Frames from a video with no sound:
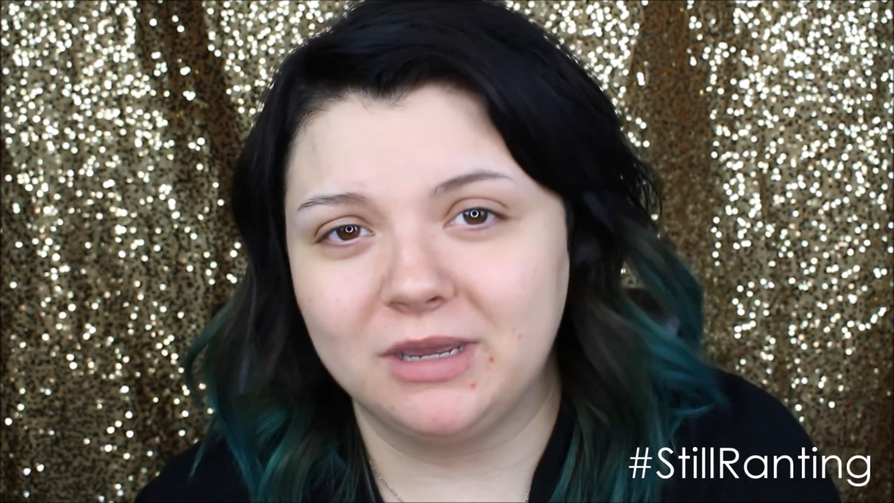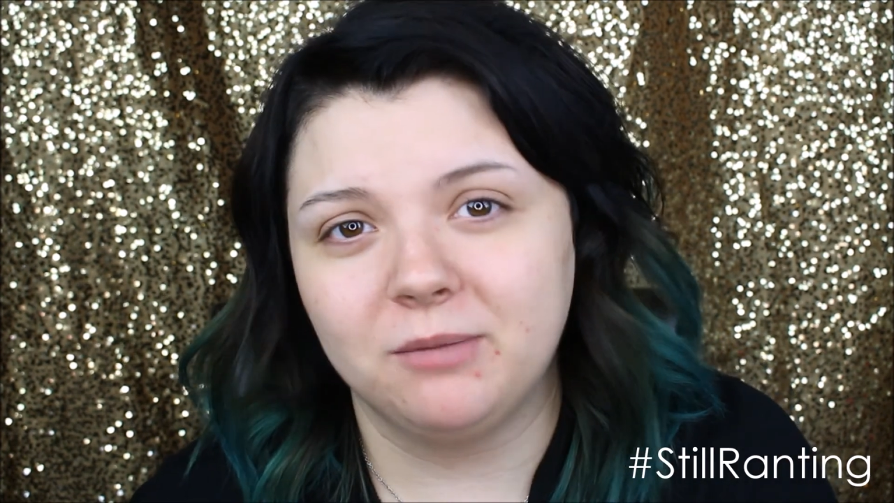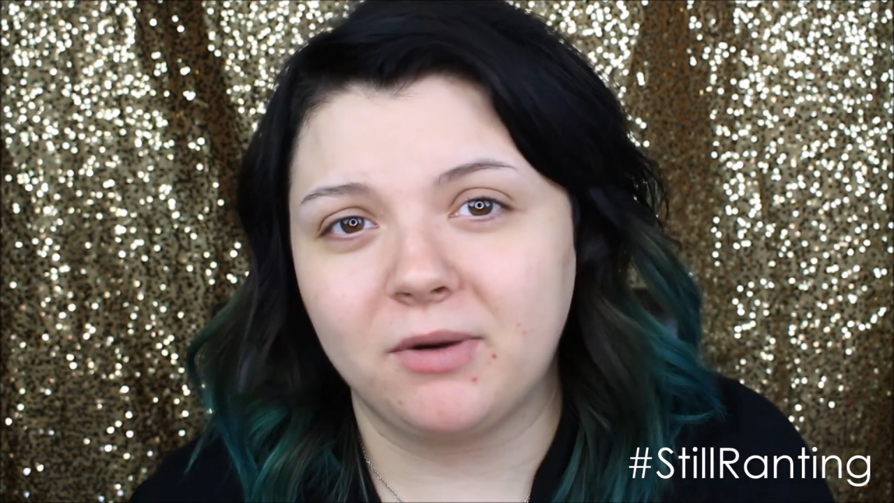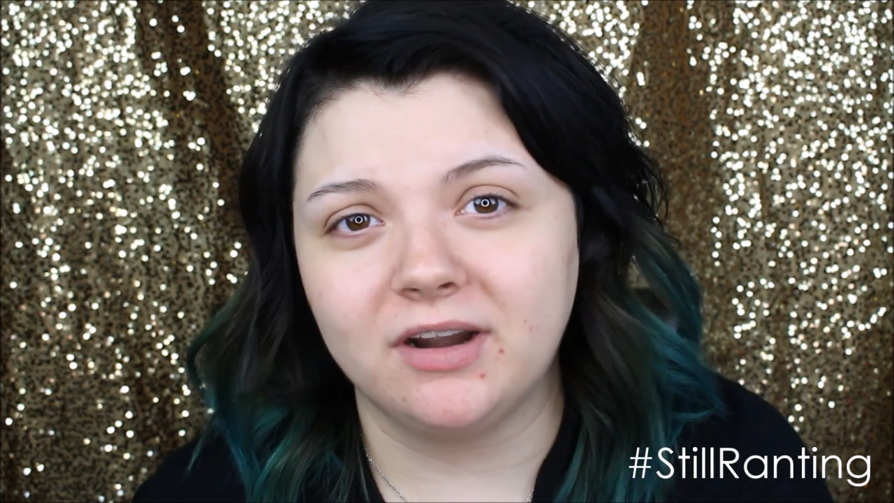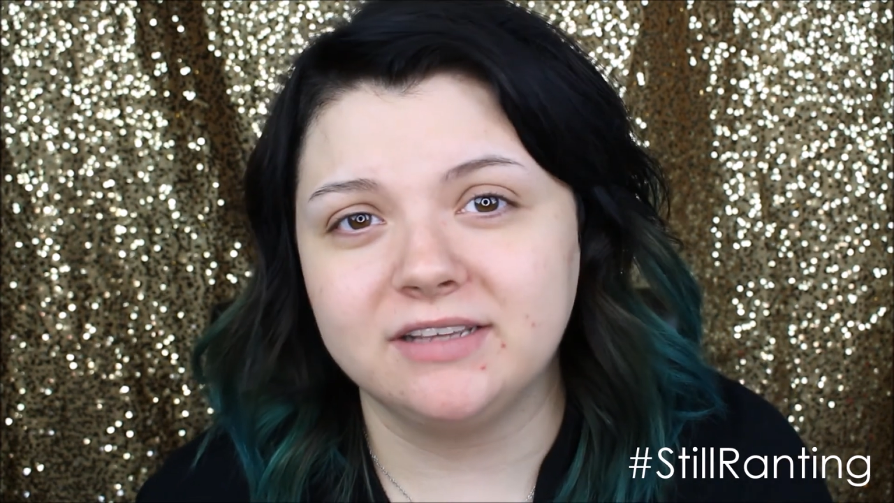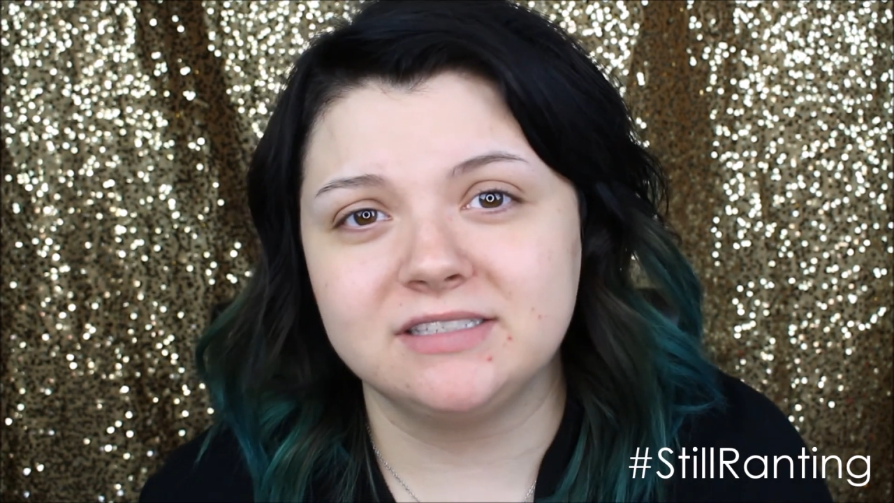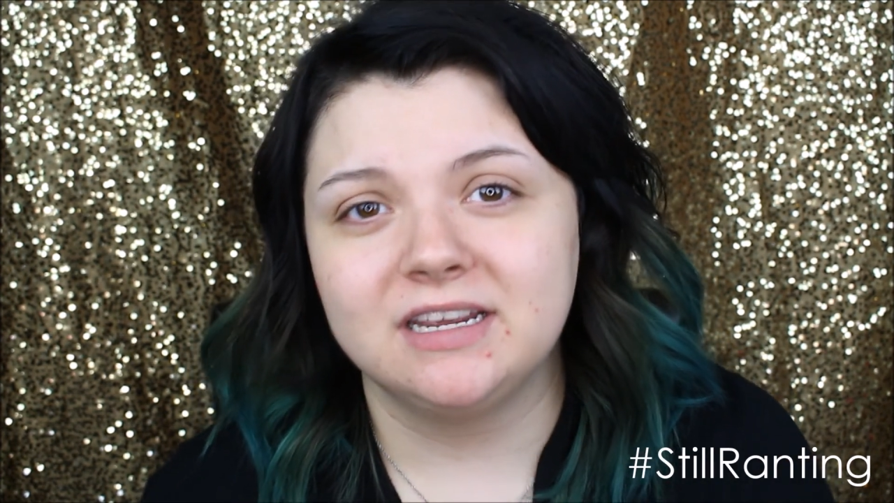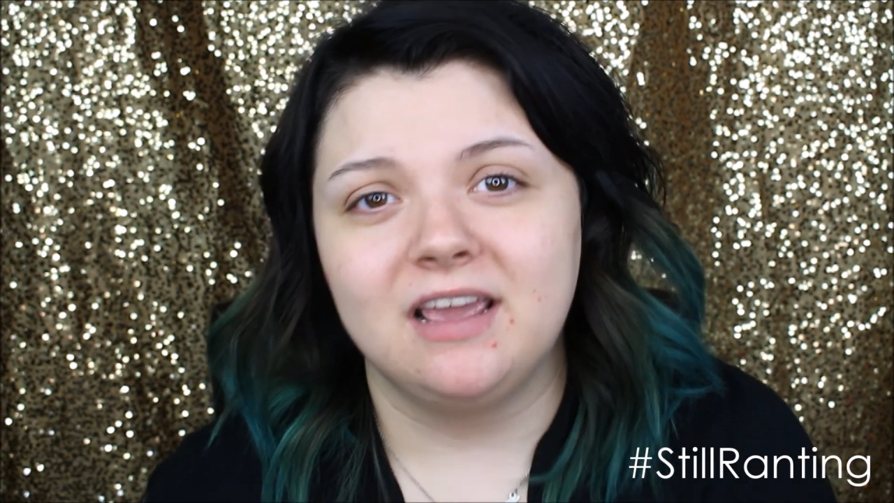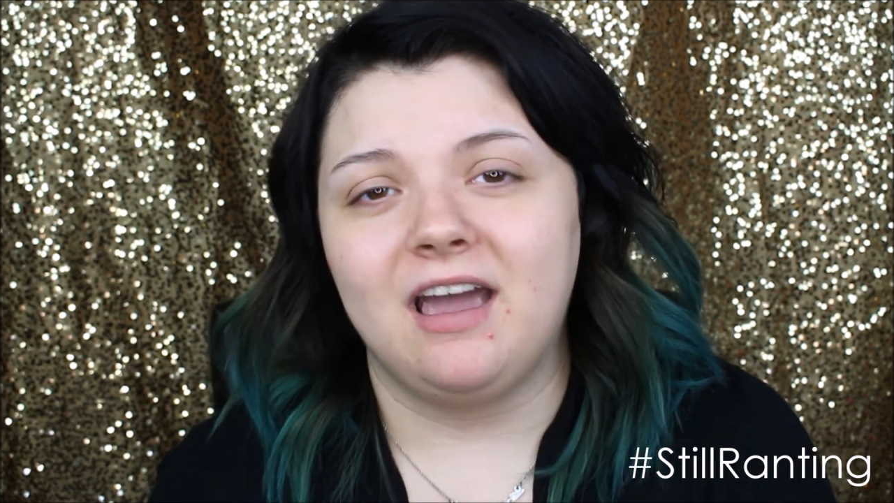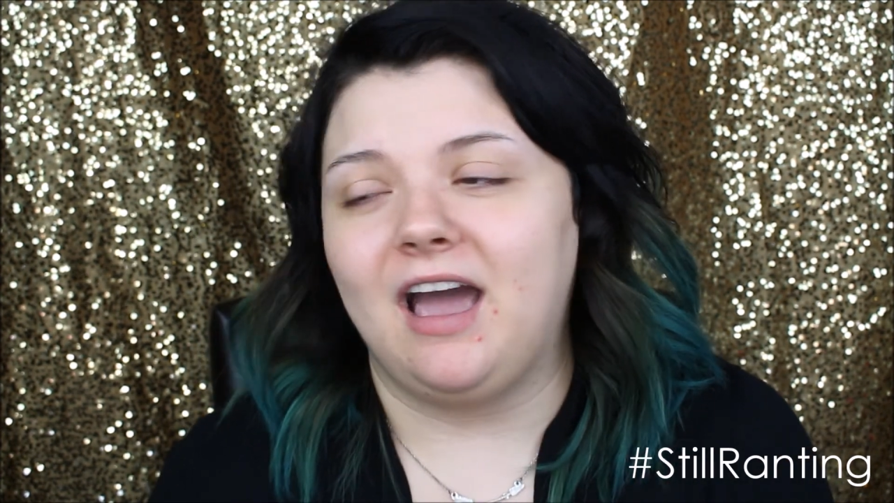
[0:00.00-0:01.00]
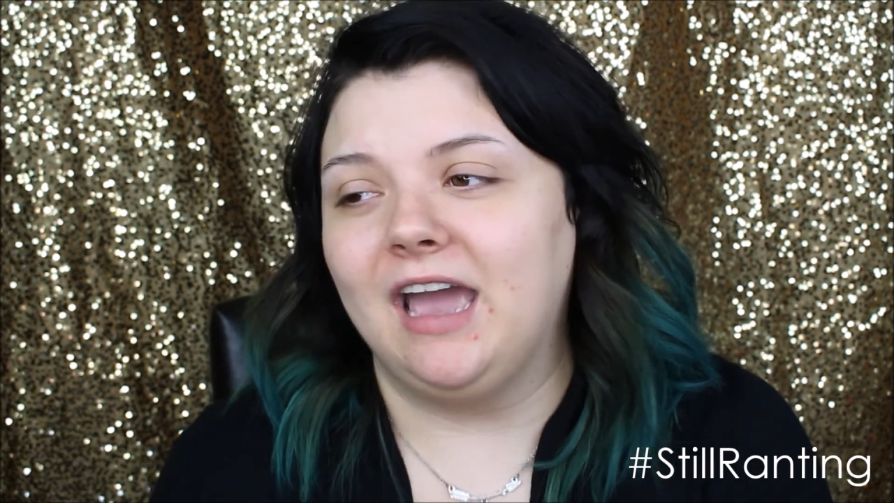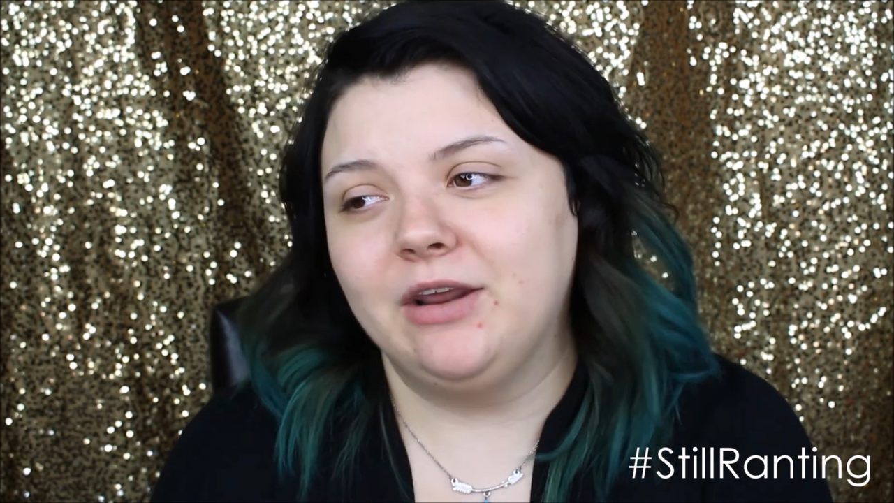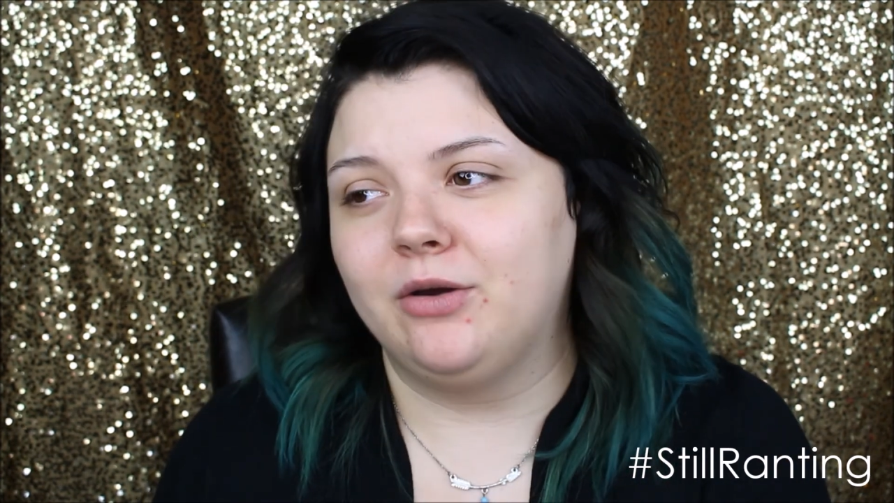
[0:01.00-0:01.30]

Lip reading: makeup artist. I